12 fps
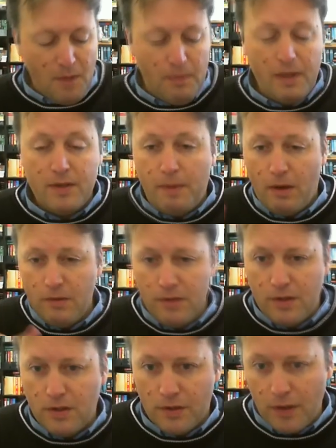plus
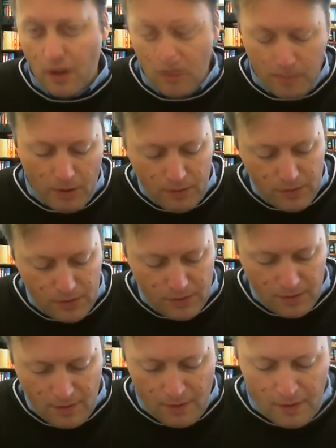postage on the whole box,
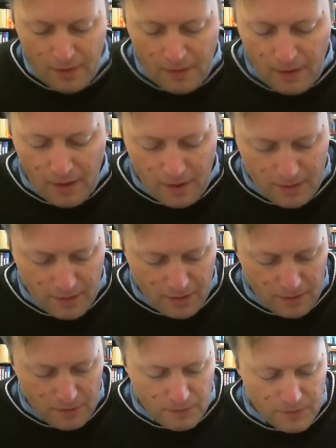and
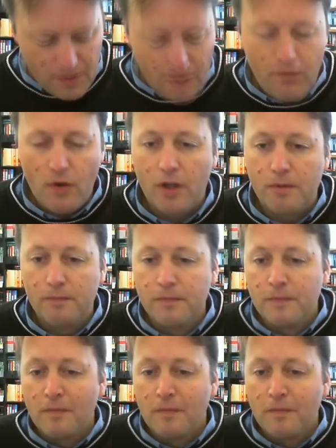there is another item